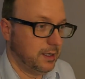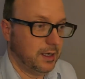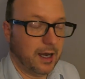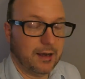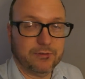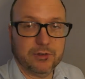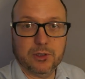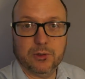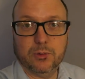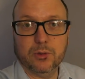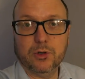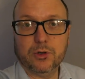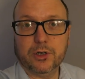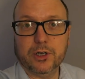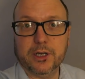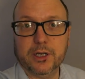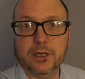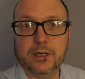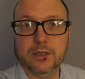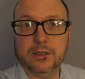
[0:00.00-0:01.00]
have a little
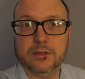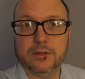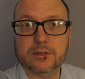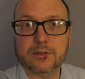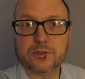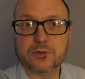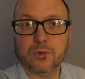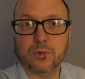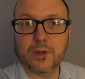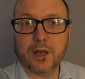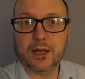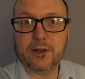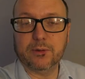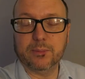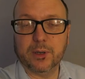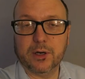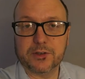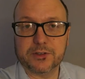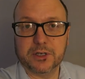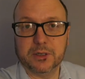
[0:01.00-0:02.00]
look at it and sort the
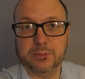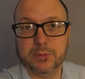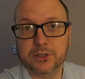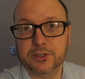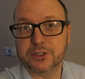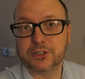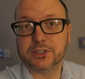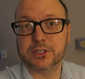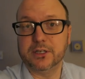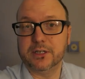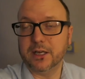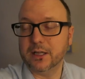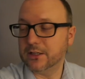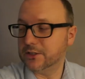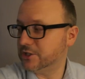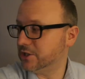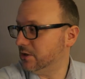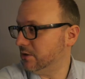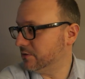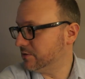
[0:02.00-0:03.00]
handlebars out, but just didn't get
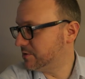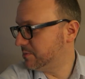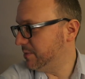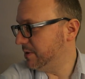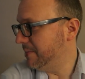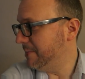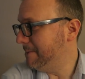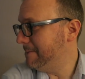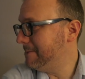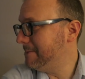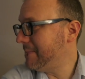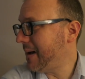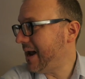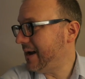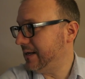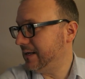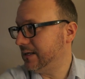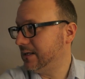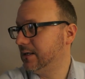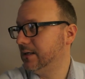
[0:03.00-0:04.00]
the chance. Been
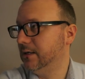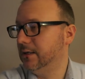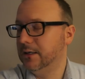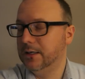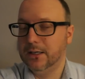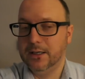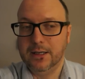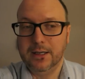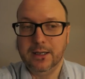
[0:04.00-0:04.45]
manic.